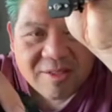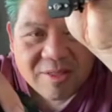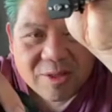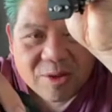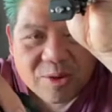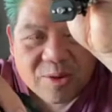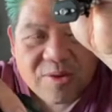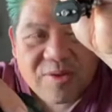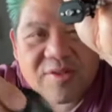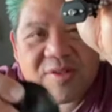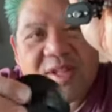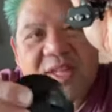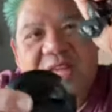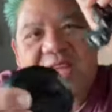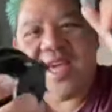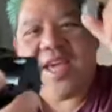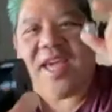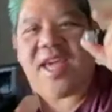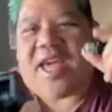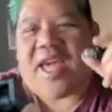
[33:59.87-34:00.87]
those,
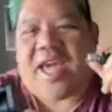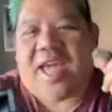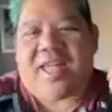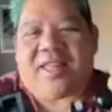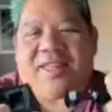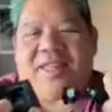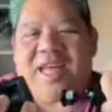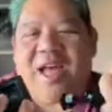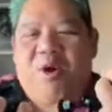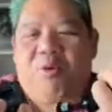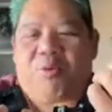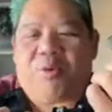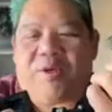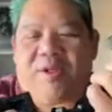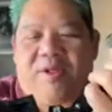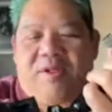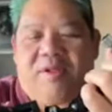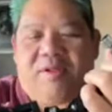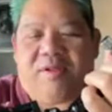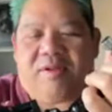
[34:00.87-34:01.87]
and that
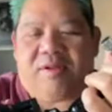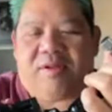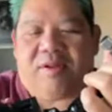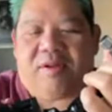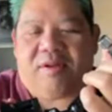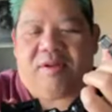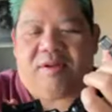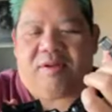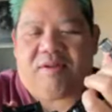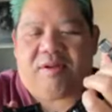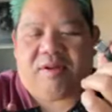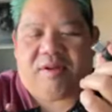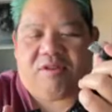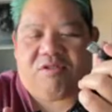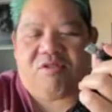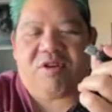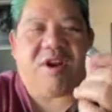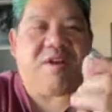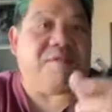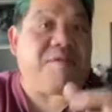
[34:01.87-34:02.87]
will
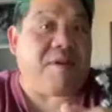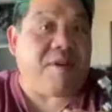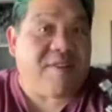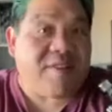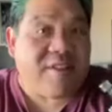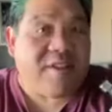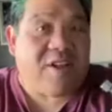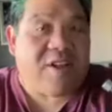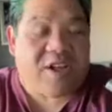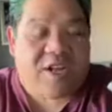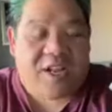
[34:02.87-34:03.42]
create a very solid